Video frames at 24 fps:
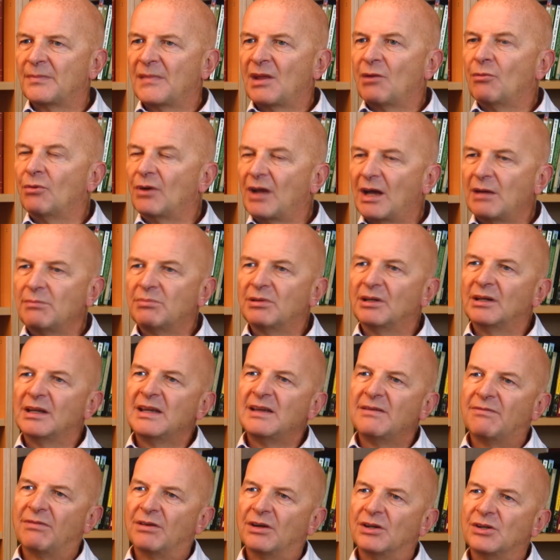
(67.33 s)
What I
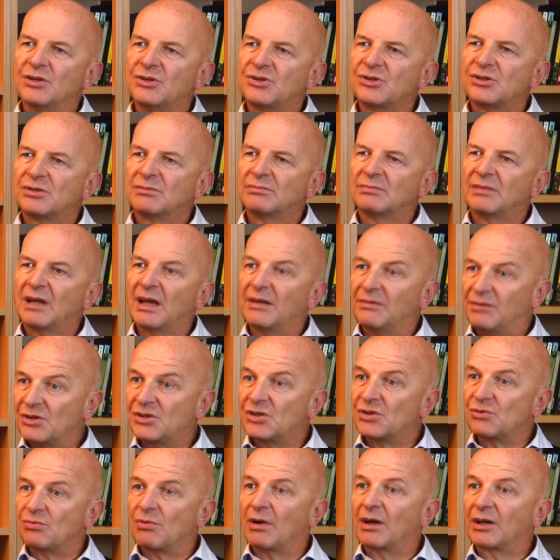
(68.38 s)
believe is, and this
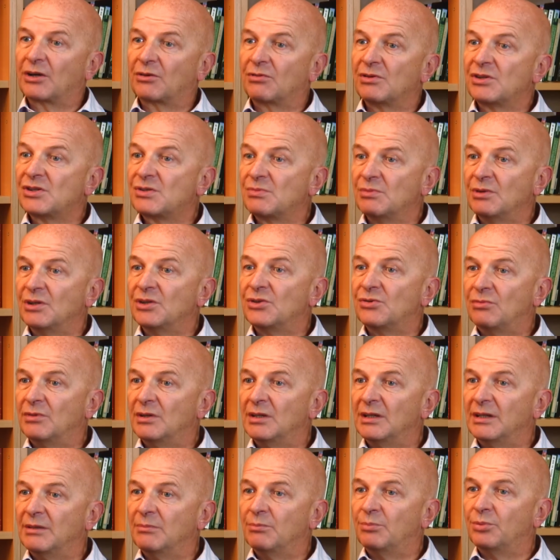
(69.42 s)
is why Christmas is
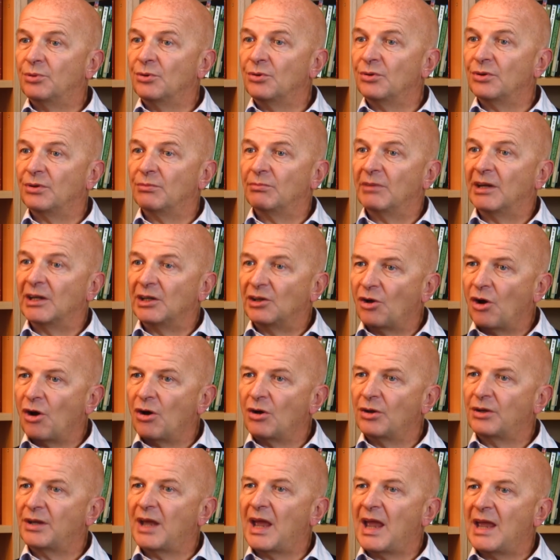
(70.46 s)
really important, when
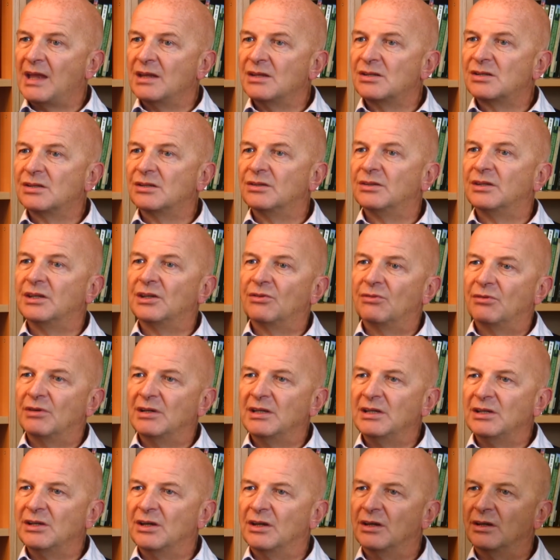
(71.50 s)
God entered the
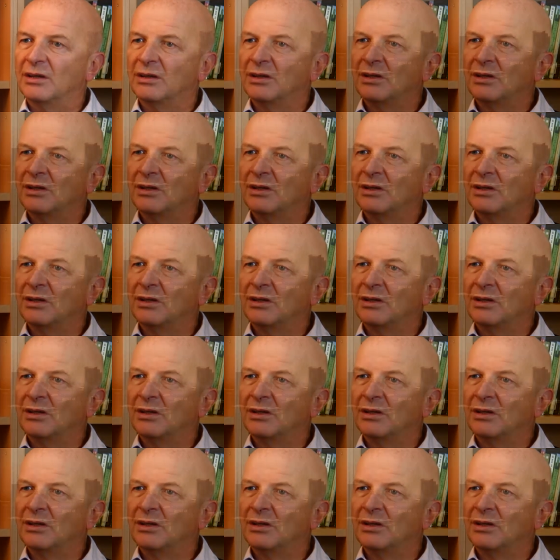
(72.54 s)
arena